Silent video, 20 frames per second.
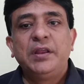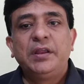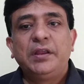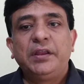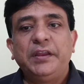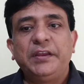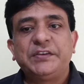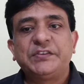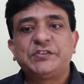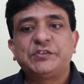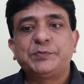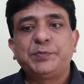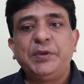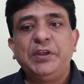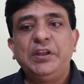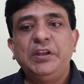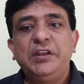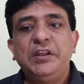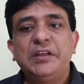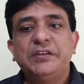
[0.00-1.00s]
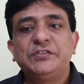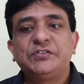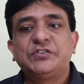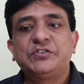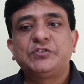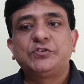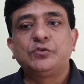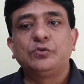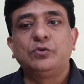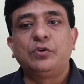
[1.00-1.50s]

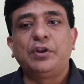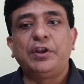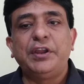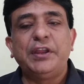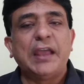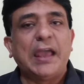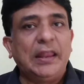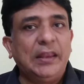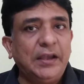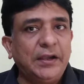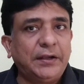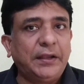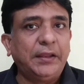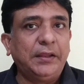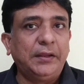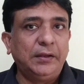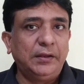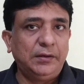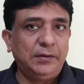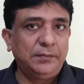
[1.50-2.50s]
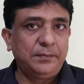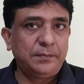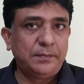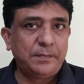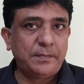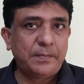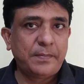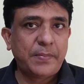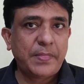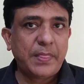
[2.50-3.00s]
experience to reality,
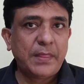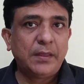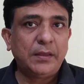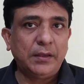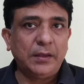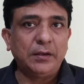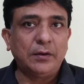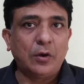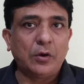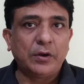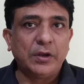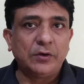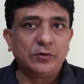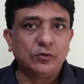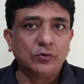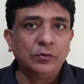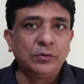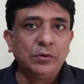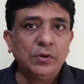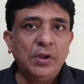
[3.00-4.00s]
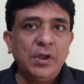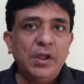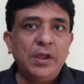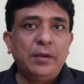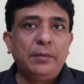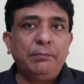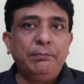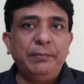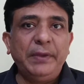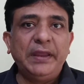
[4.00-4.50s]
in order to
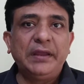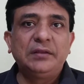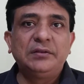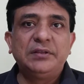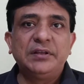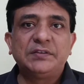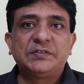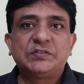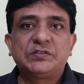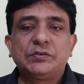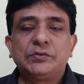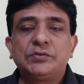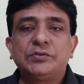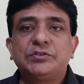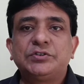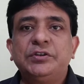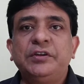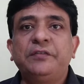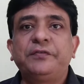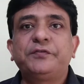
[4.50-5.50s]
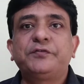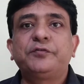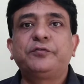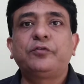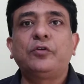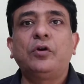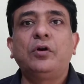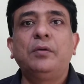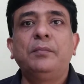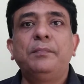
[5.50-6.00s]
make this shift
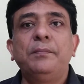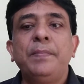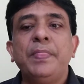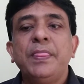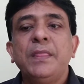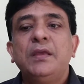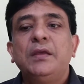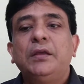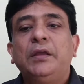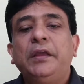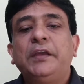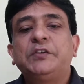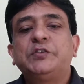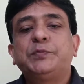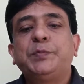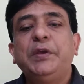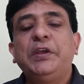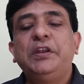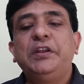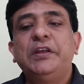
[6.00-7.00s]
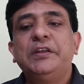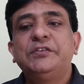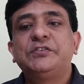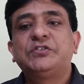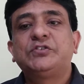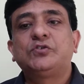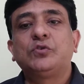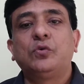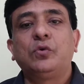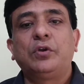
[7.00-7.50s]
from
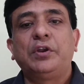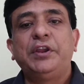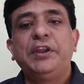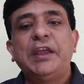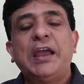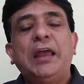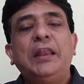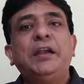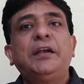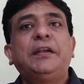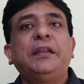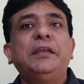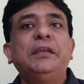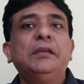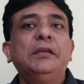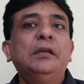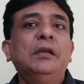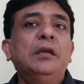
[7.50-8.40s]
experience to reality,